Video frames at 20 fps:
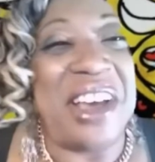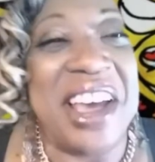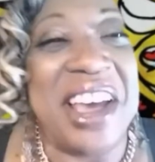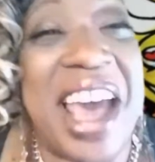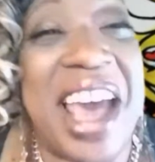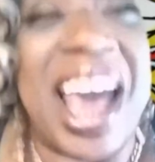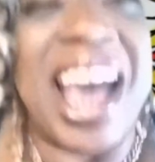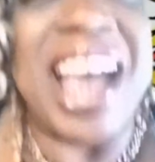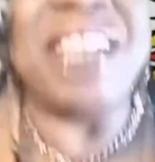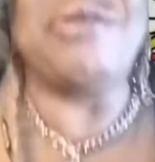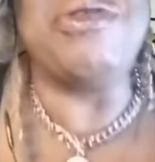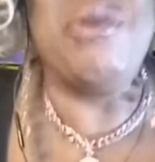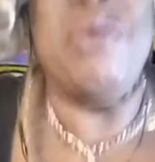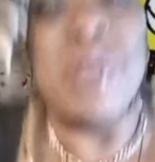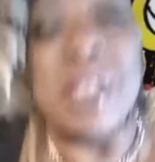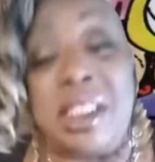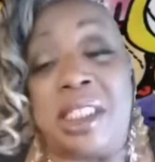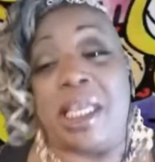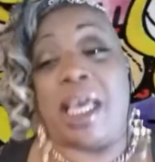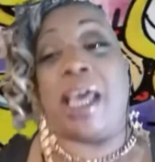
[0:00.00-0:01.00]
as we were
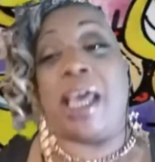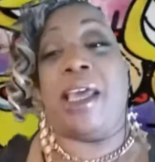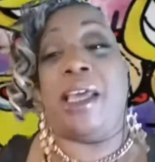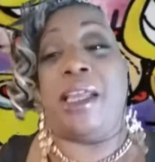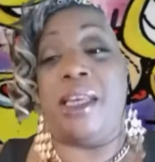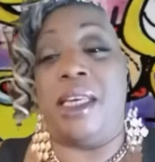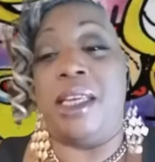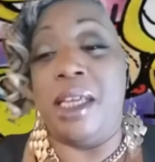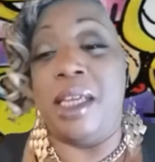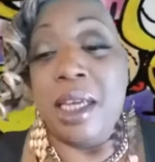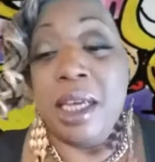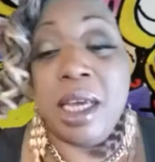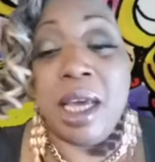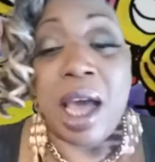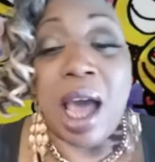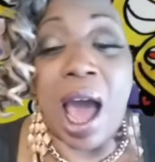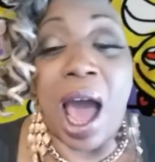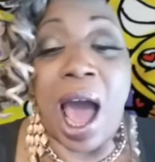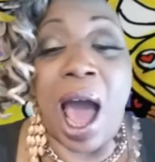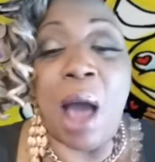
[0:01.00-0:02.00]
saying,
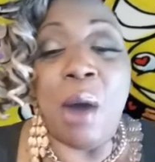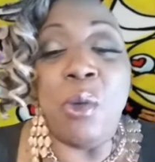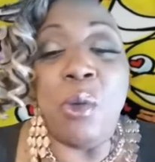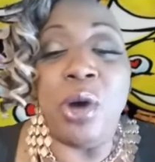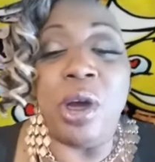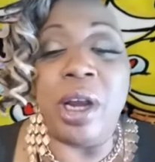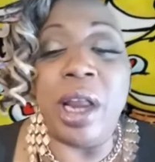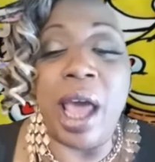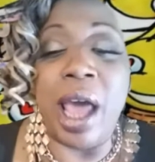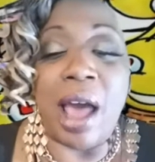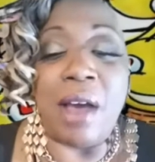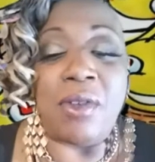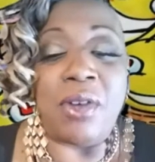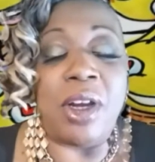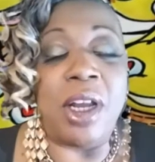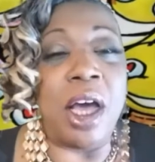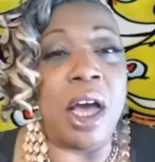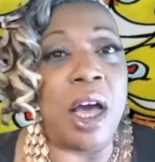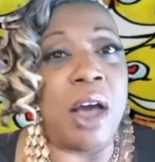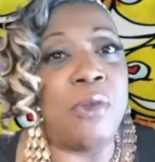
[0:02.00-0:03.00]
I would have
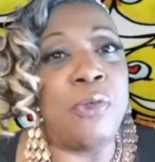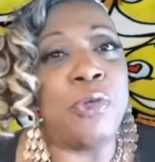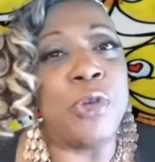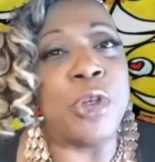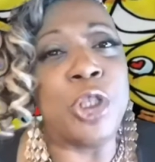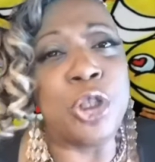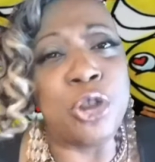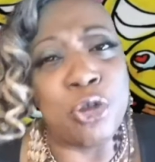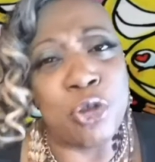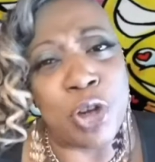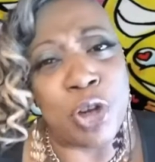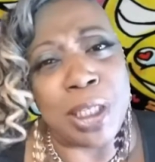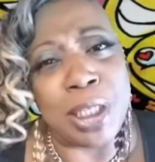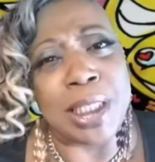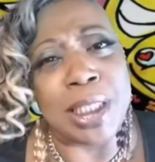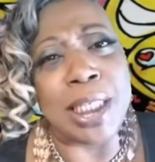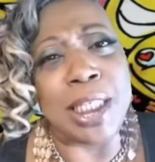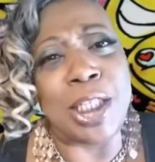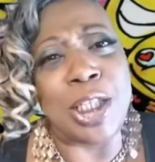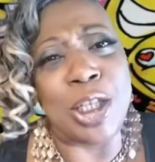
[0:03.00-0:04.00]
loved for
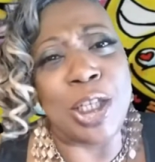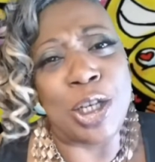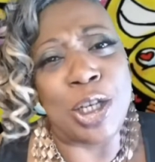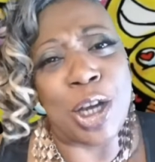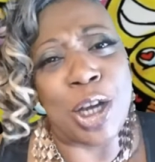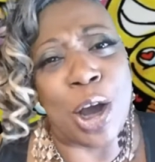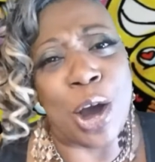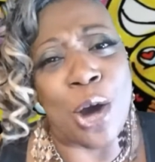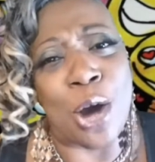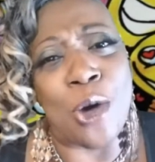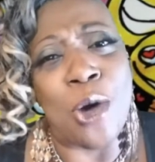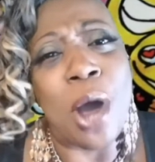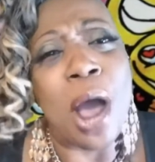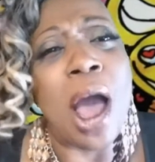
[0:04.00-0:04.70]
Tracy to go.